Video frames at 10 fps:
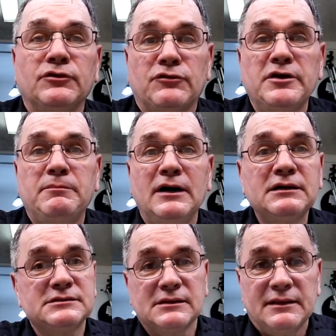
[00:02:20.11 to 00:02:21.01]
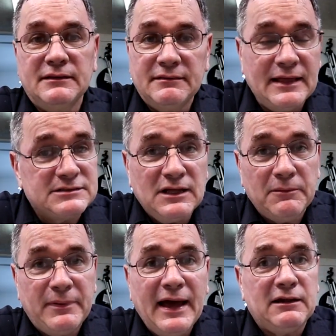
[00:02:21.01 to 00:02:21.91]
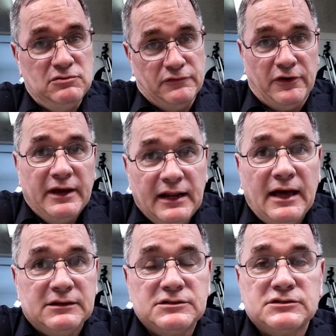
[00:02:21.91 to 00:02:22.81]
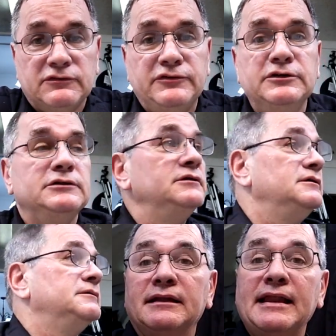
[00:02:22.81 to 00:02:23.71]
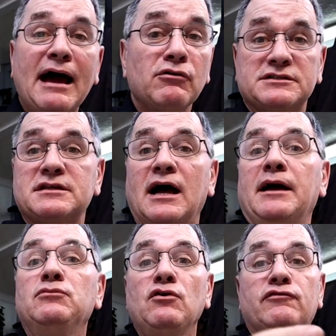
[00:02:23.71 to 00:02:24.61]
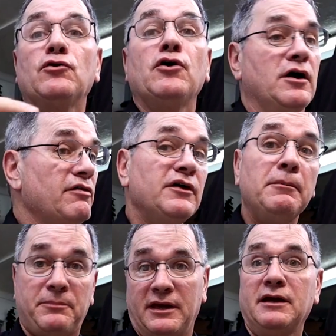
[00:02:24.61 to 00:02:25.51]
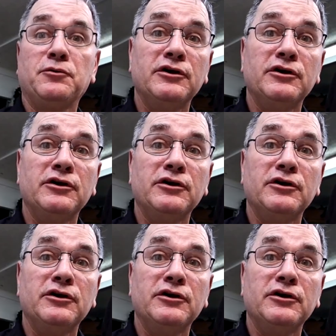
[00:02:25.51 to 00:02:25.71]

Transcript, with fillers: For three bucks, that's not bad for eight ounces of food. Now it's time for the big